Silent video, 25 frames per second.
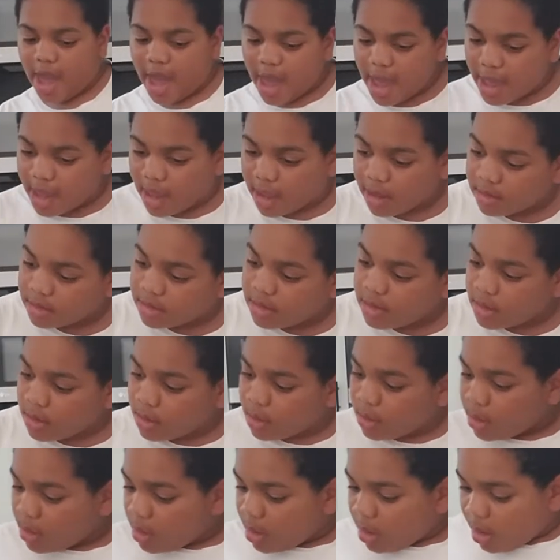and
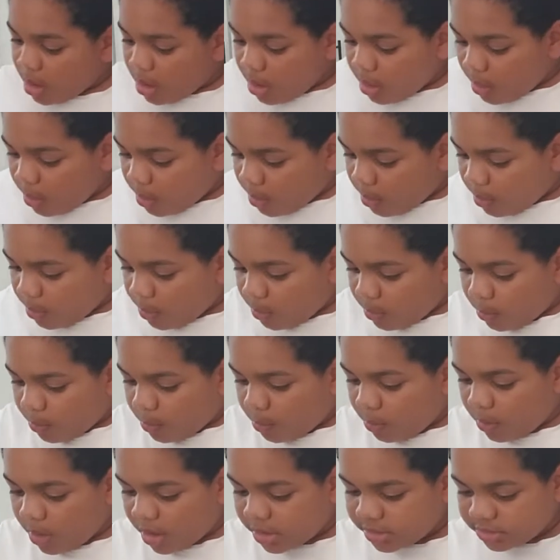
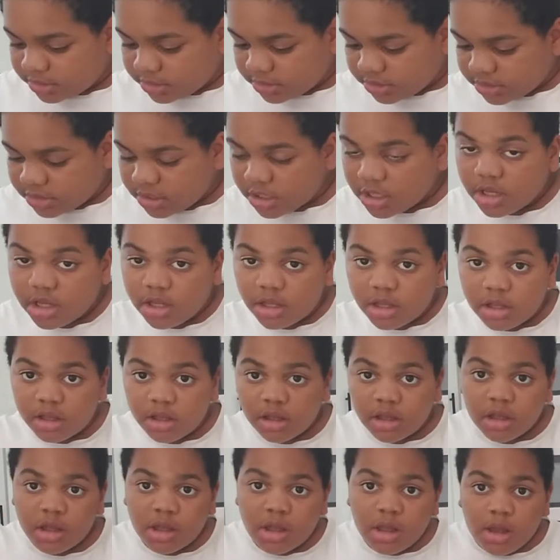once
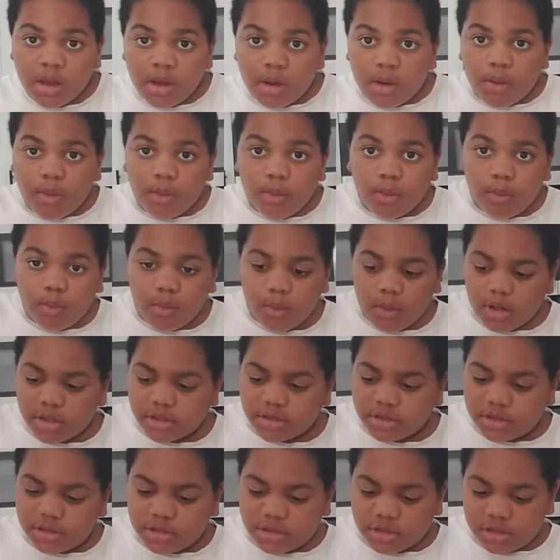
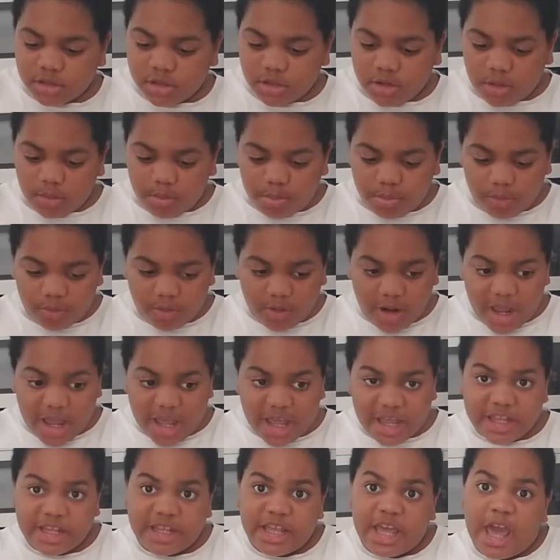once your
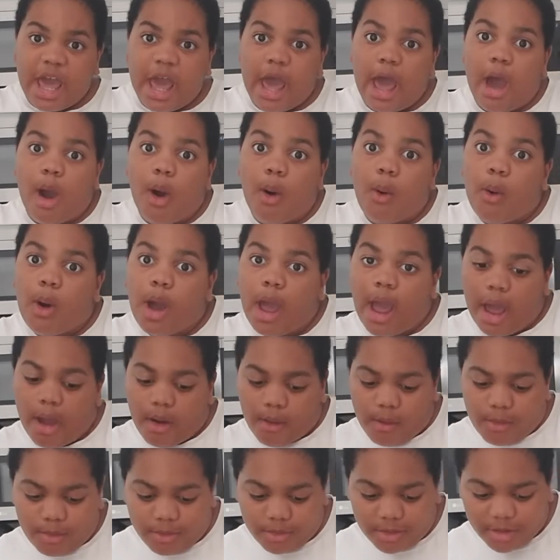bread
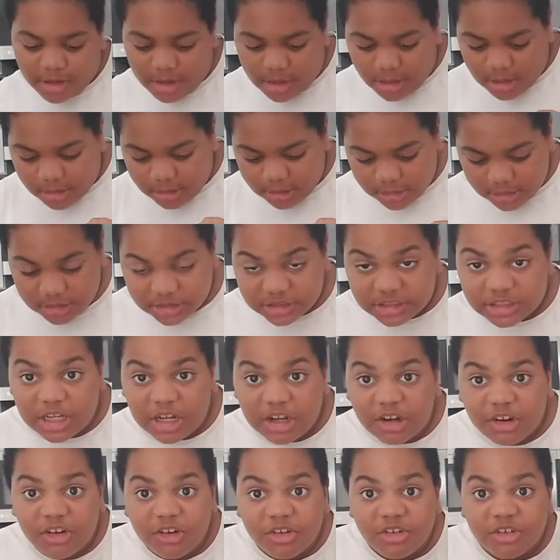out looks
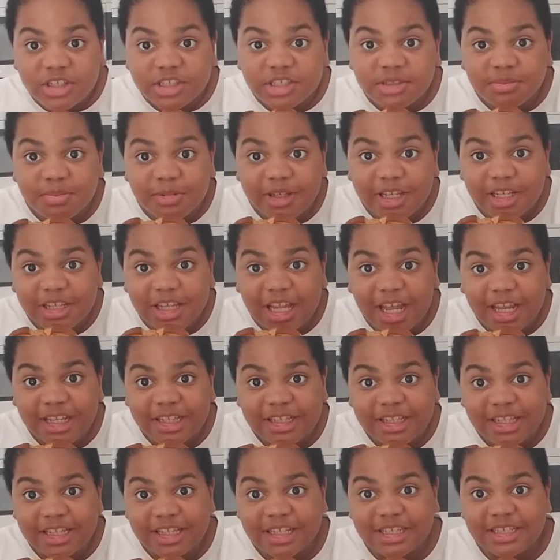all crispy
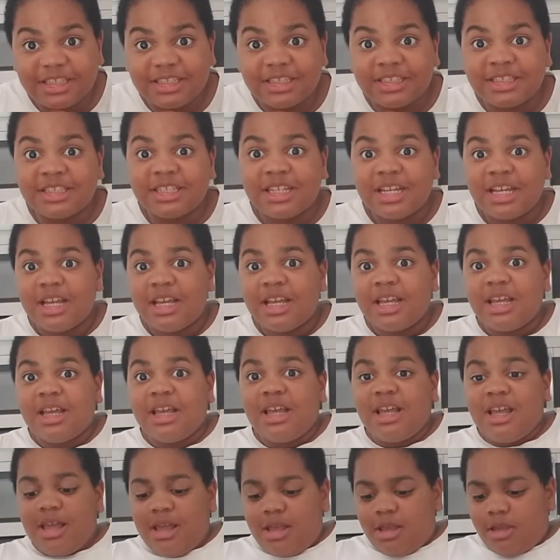like this,
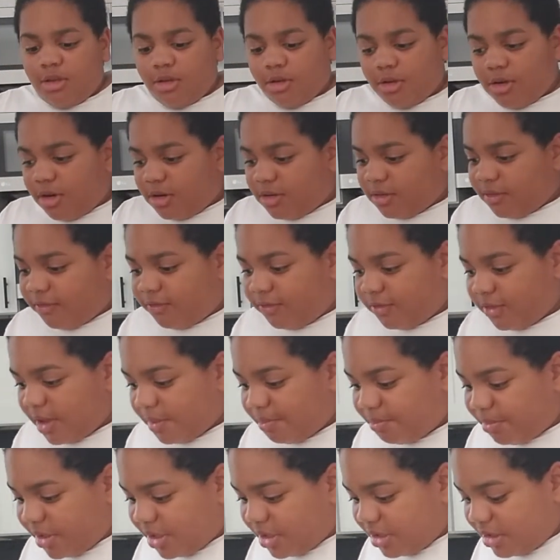you're gonna
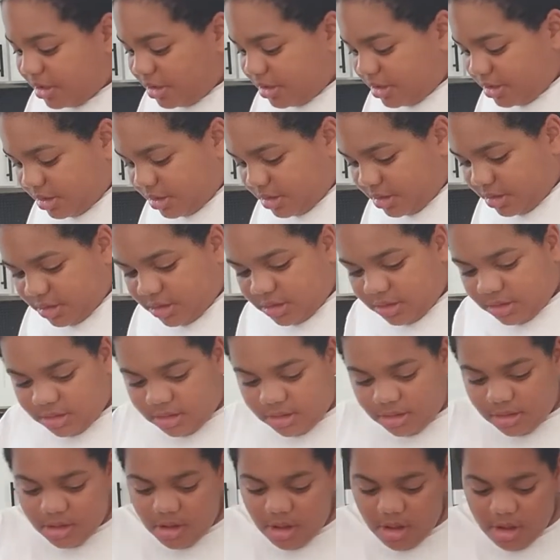flip it
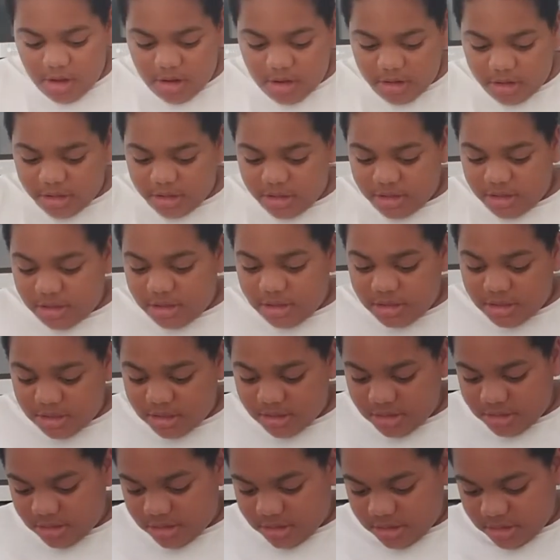on
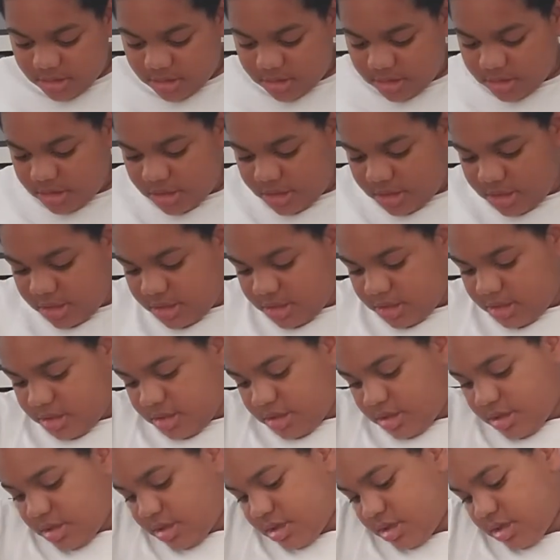the
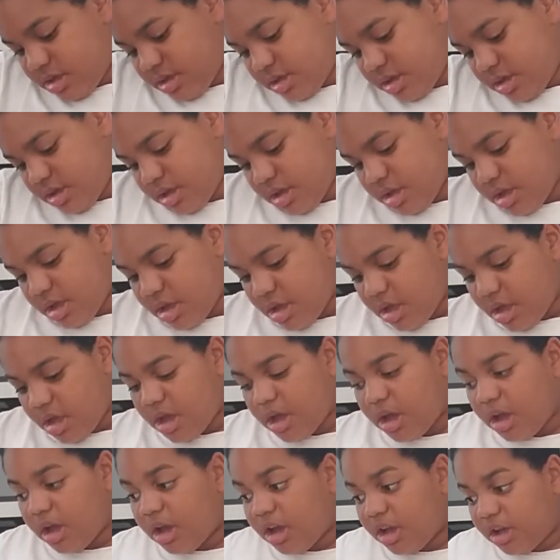
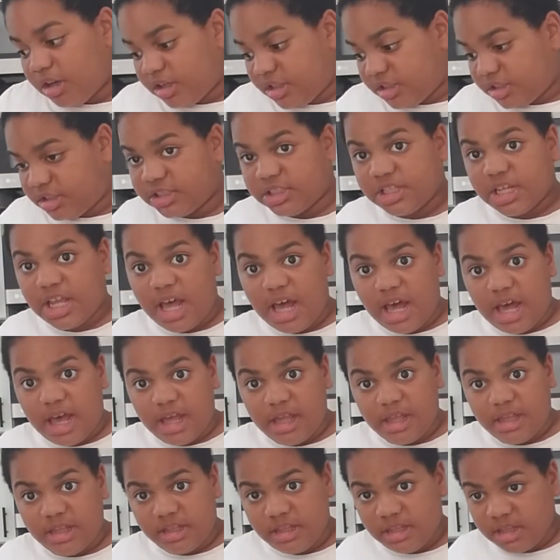other
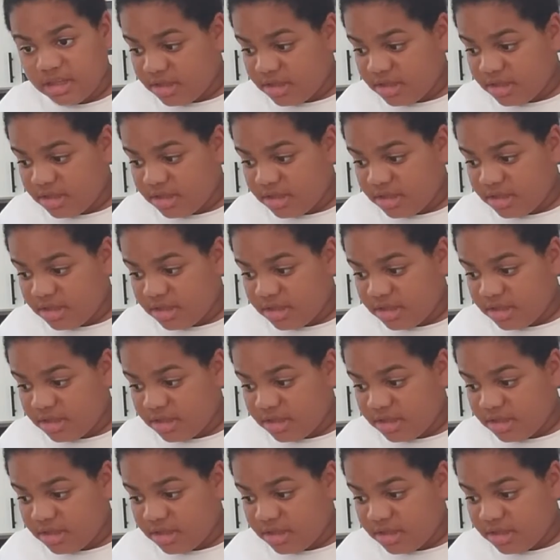side.